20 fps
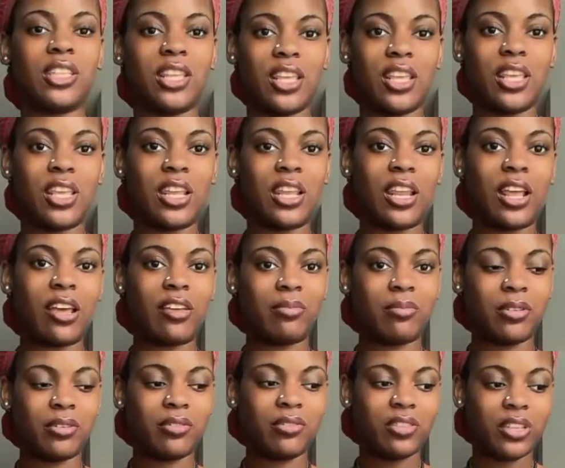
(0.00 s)
and I've
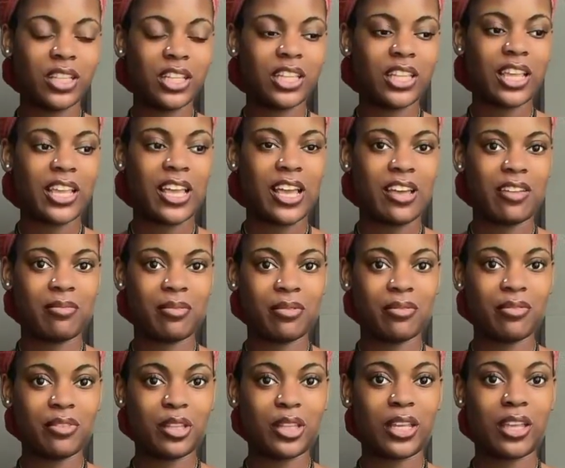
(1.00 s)
been feeling like I've
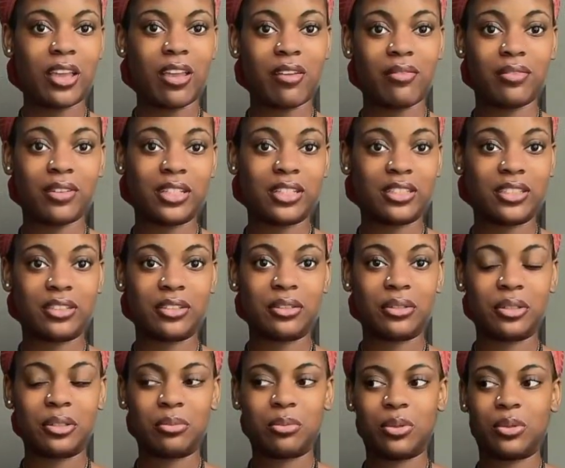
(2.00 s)
been feeling every
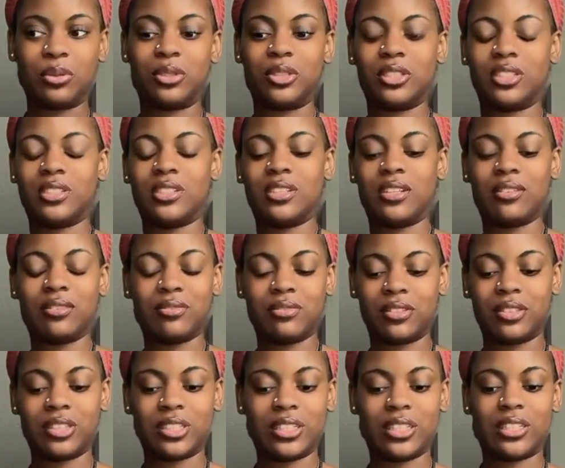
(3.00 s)
single emotion and
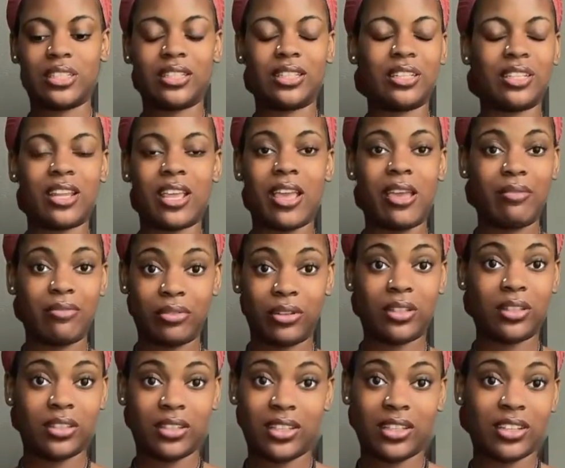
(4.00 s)
feeling and
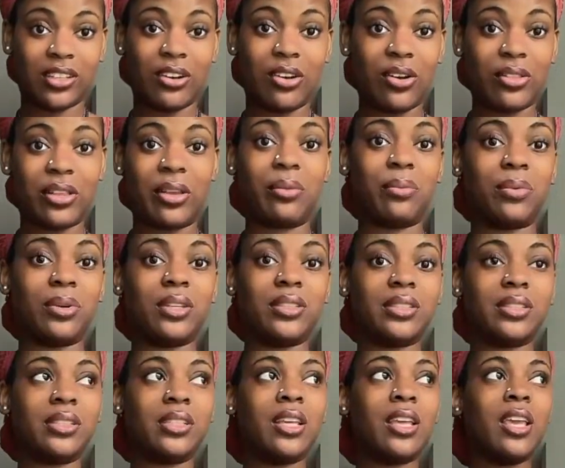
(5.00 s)
everything all at
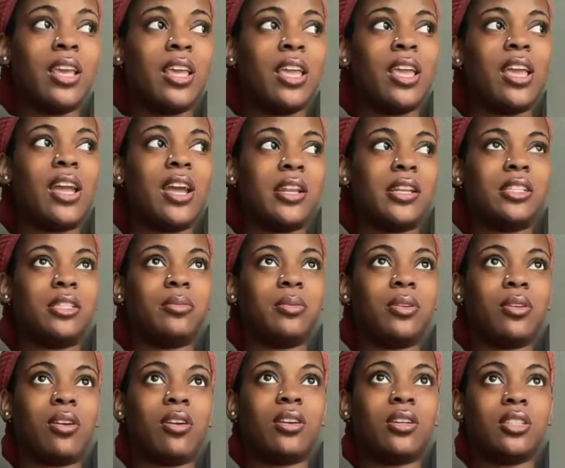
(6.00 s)
once, and it's been
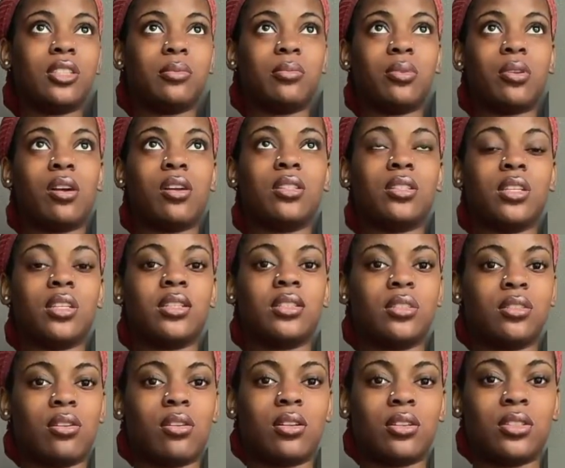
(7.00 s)
hard to process
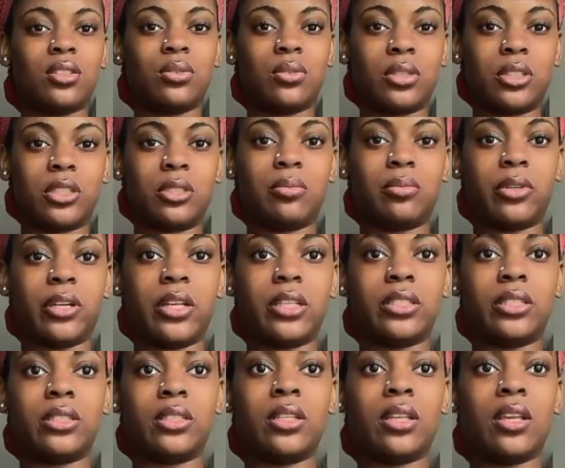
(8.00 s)
and hard to
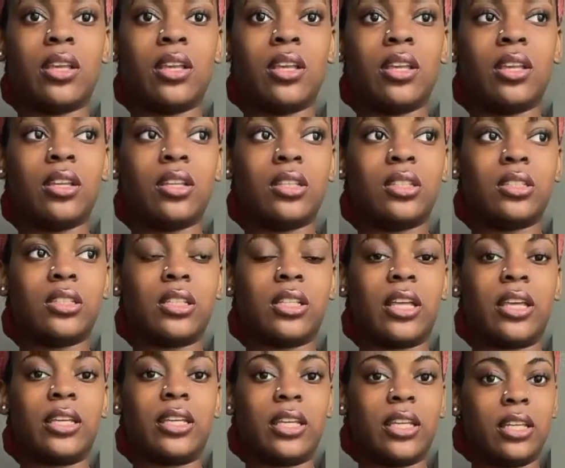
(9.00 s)
express to
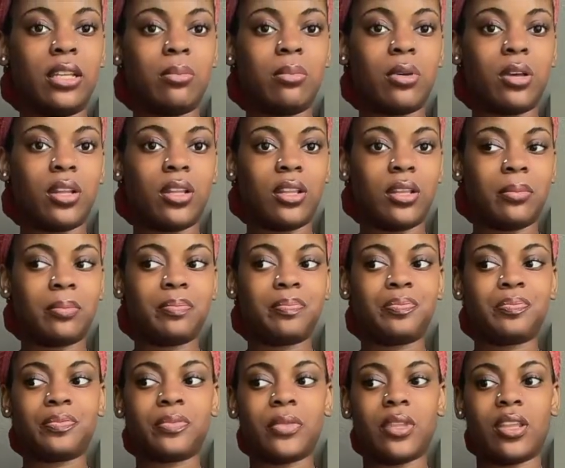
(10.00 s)
like anybody,
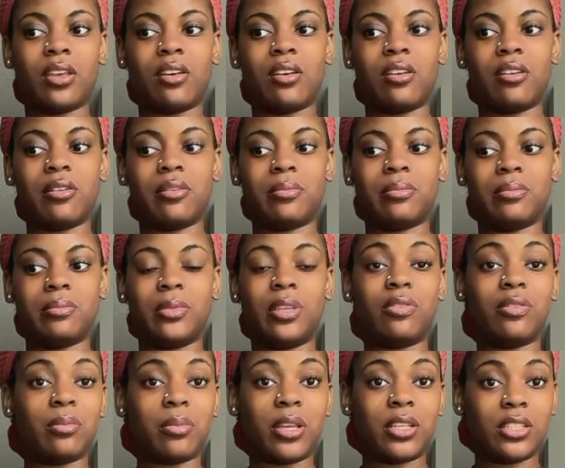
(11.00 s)

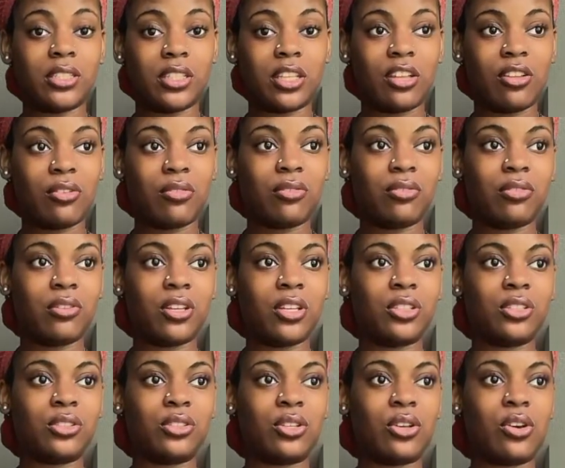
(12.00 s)
even myself.
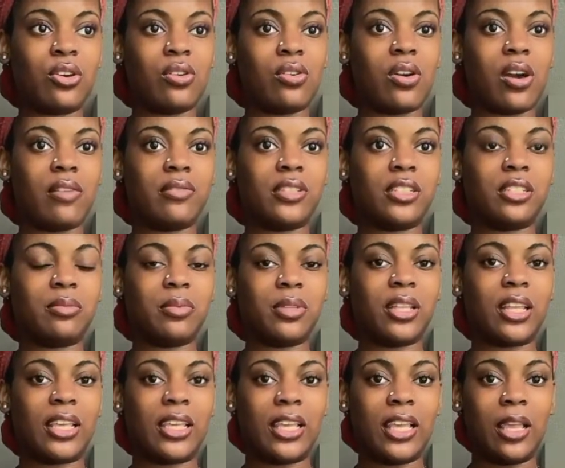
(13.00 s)
So I've just been
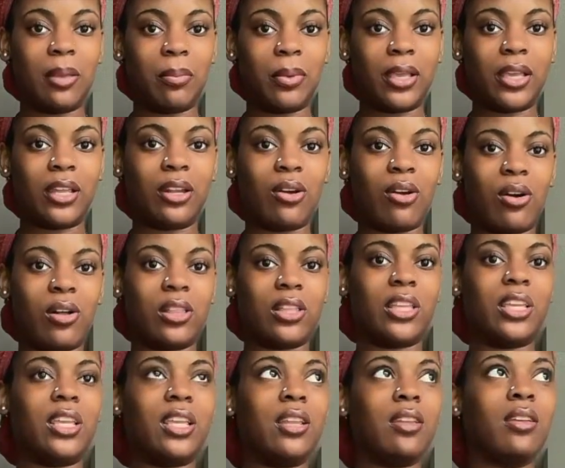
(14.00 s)
like keeping it all
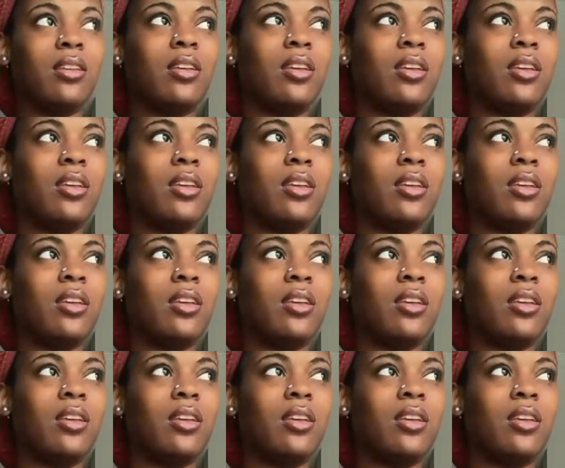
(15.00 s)
in,